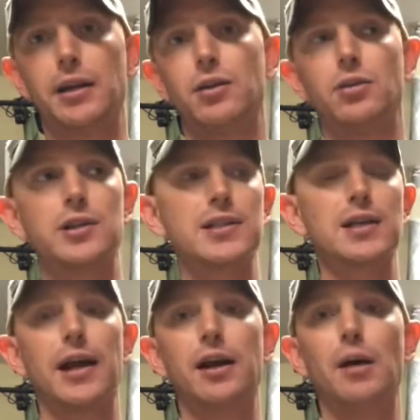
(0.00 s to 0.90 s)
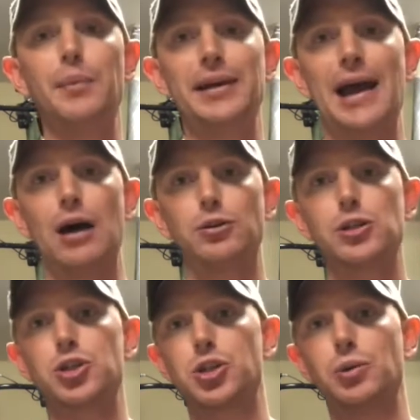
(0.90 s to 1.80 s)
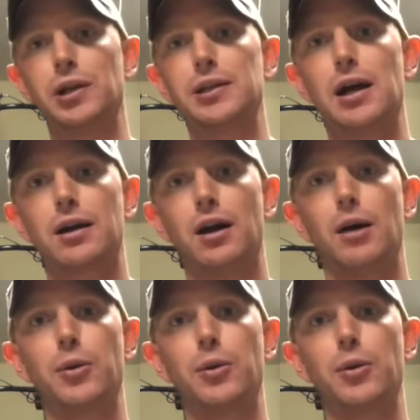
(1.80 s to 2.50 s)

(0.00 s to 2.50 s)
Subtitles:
You can sign up at altusshooting.com